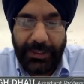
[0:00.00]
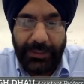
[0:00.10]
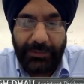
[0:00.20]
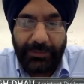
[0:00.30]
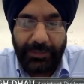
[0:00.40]

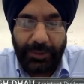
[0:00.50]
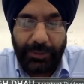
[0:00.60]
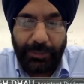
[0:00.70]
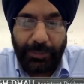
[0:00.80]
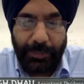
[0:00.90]

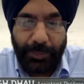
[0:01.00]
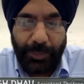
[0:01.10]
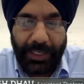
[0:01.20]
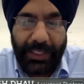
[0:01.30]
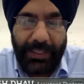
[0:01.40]
So
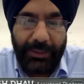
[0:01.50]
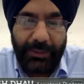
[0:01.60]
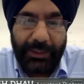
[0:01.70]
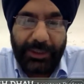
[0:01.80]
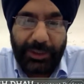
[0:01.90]
when I
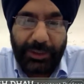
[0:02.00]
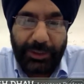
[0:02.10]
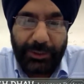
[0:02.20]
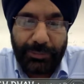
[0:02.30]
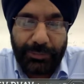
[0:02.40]
look
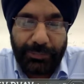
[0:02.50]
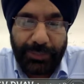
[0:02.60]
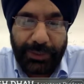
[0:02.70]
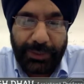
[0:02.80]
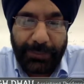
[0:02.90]
into
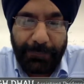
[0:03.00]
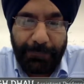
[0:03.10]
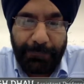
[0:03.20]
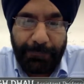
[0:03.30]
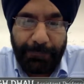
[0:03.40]

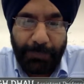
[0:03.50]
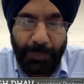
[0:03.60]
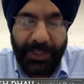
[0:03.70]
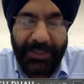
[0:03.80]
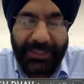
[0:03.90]

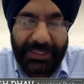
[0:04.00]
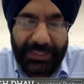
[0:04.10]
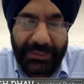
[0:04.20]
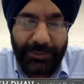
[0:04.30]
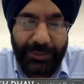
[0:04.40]
what are the
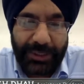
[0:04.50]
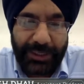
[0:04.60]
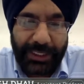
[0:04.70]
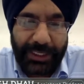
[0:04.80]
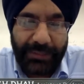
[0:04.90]
conditions which are
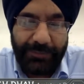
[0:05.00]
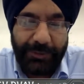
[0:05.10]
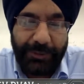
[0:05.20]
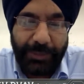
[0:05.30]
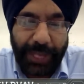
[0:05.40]
needed
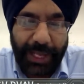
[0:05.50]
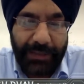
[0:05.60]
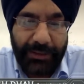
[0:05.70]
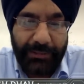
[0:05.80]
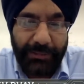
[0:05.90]
for a
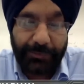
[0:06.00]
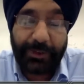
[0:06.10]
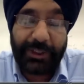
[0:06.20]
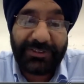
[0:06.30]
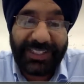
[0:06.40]
plant,
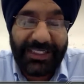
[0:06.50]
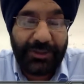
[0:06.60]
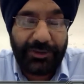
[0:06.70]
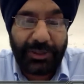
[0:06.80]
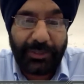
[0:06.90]
for a seed
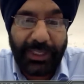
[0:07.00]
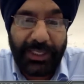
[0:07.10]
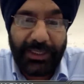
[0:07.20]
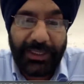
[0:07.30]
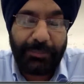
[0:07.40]
to
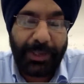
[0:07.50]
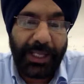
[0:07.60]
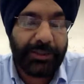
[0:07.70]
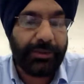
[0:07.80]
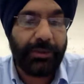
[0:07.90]
germinate and the
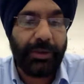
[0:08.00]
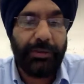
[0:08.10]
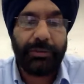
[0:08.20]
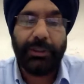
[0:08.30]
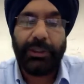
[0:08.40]
plant to grow,